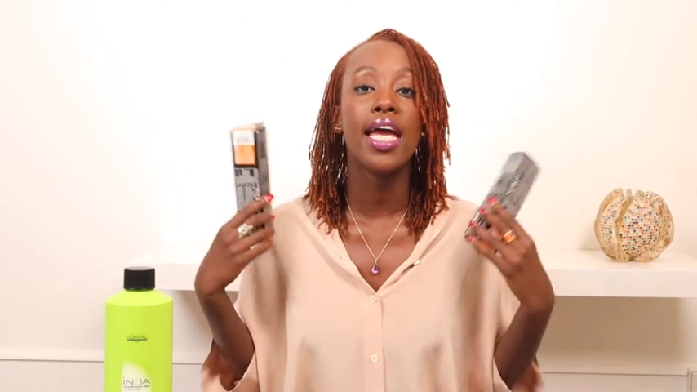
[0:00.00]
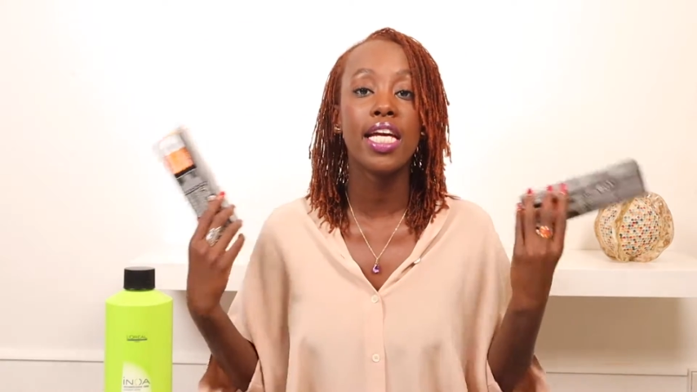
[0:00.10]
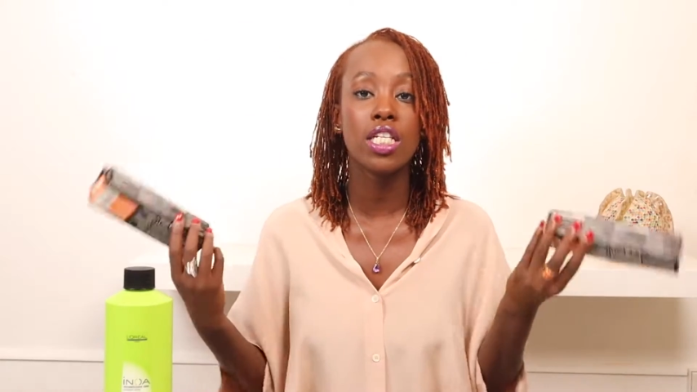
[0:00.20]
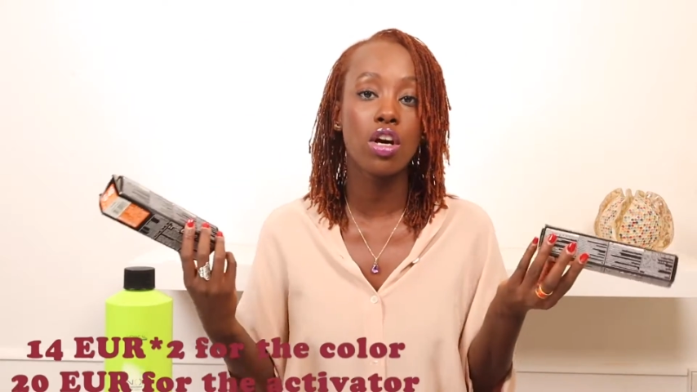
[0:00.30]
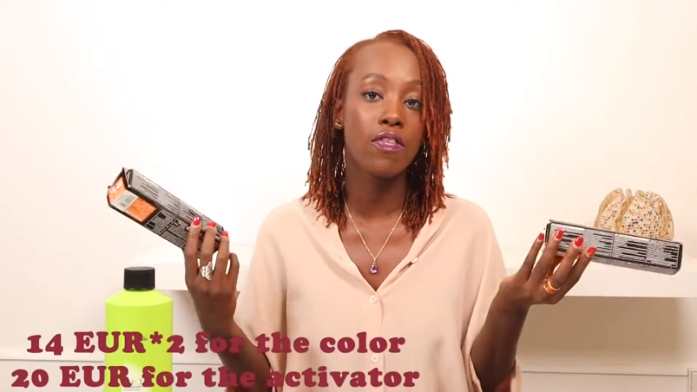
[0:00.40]

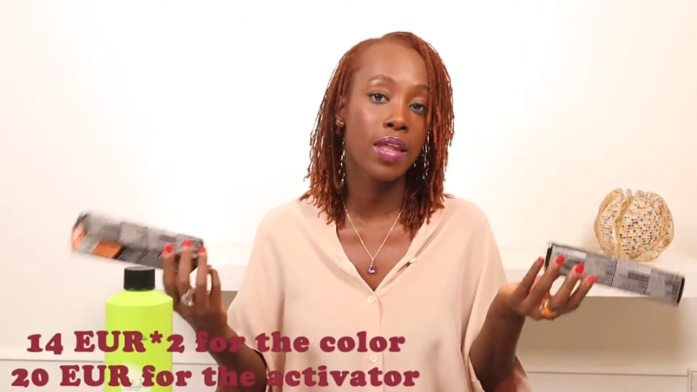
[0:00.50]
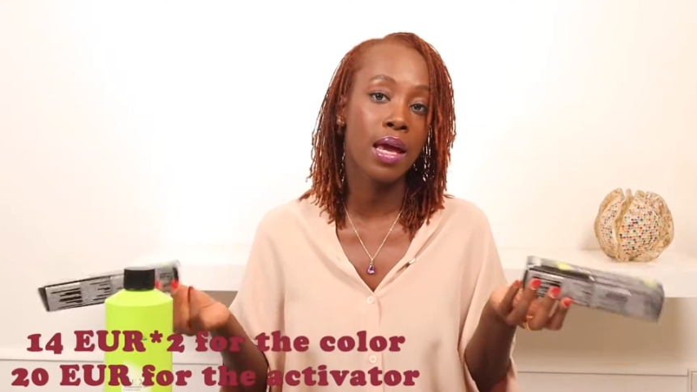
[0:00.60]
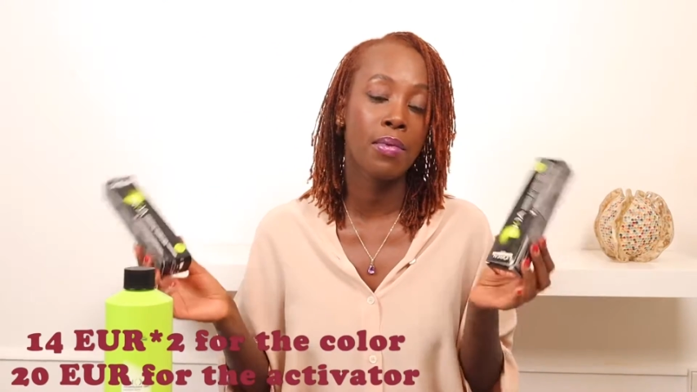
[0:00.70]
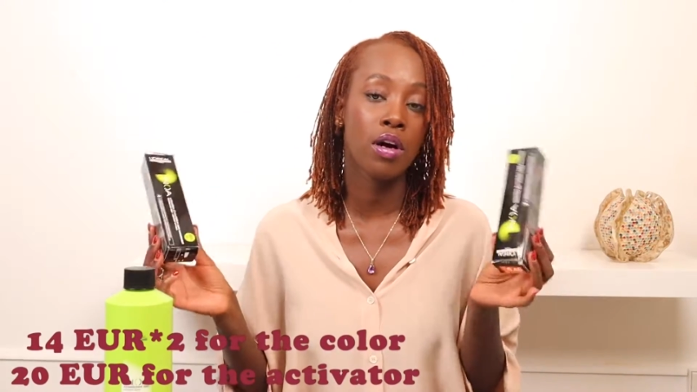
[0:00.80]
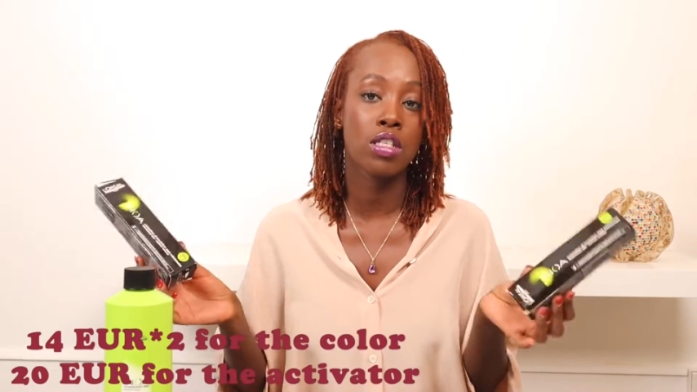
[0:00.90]
Each of
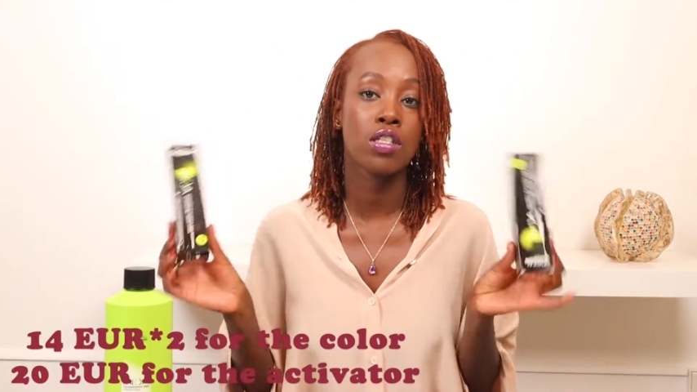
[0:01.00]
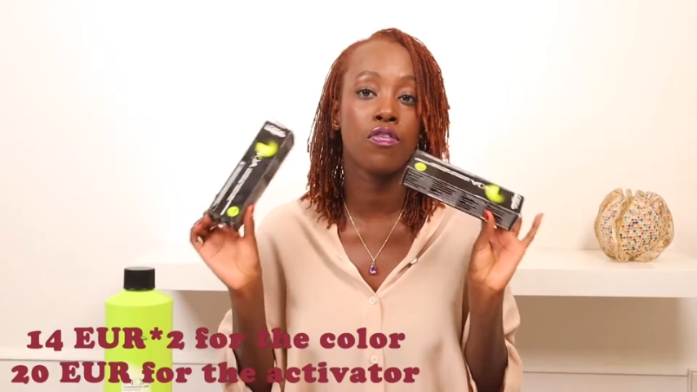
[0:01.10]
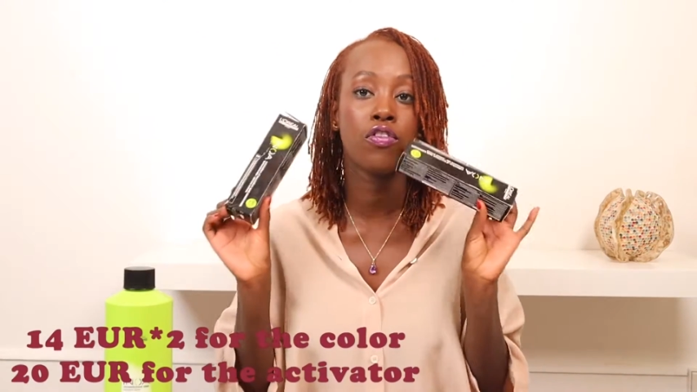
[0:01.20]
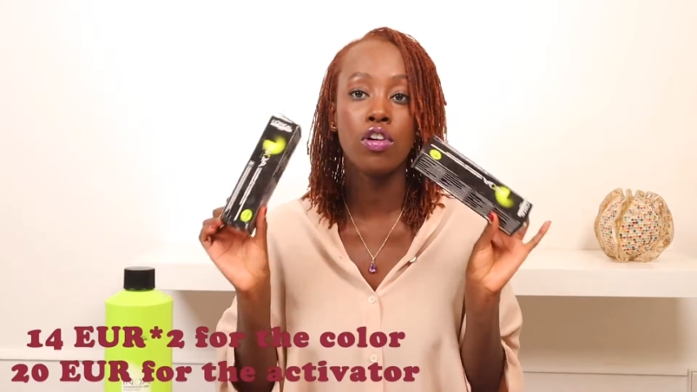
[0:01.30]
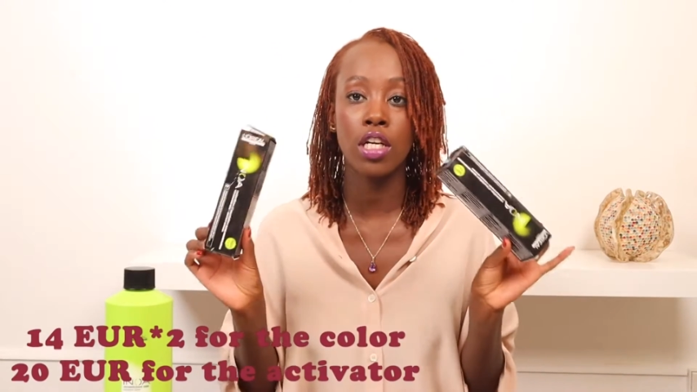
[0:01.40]
them cost
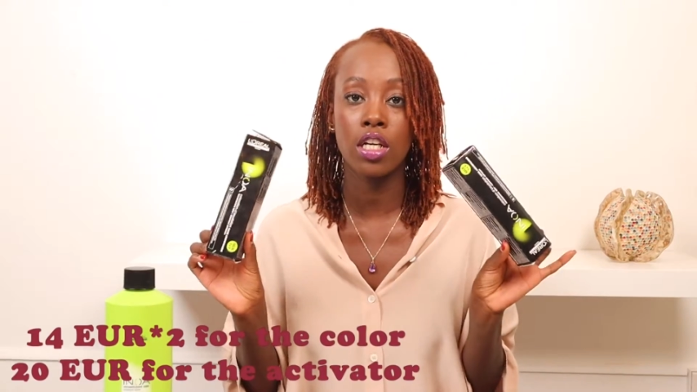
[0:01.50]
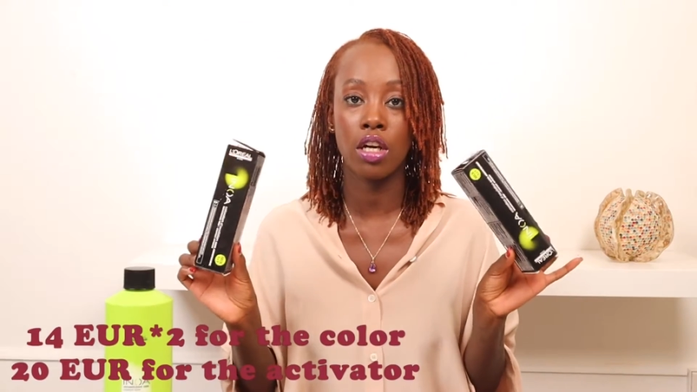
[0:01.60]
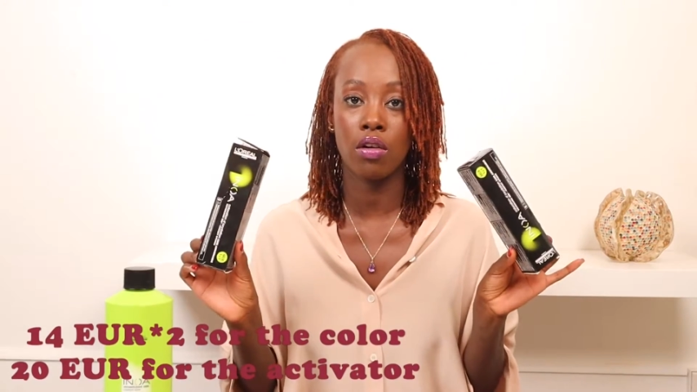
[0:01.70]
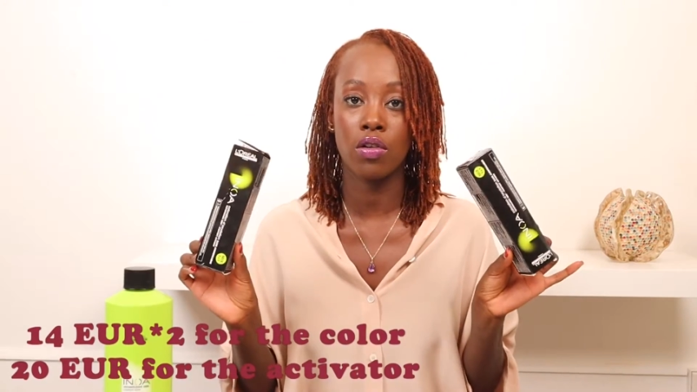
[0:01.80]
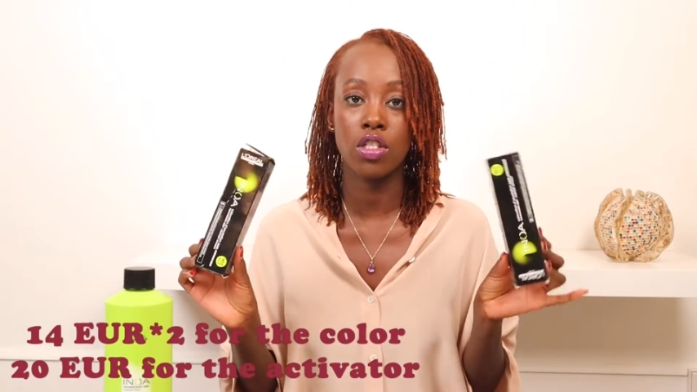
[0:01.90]
14
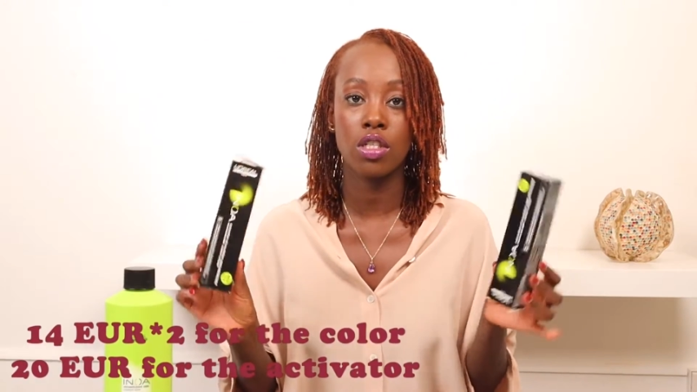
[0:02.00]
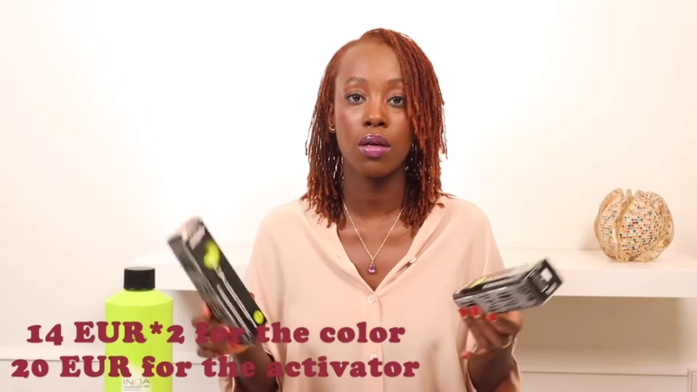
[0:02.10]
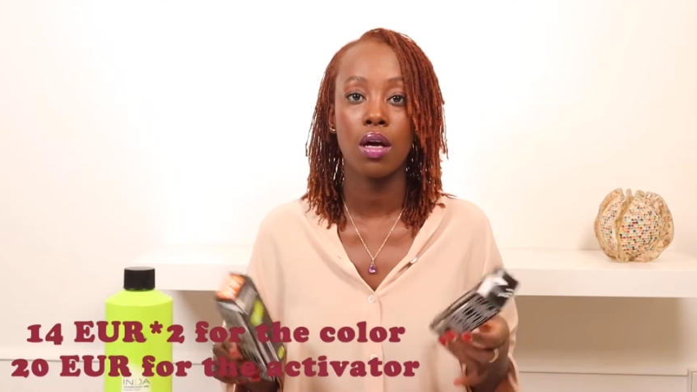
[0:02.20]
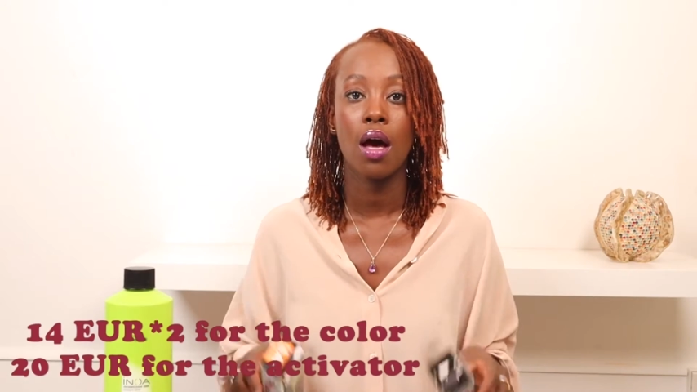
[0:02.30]
euros.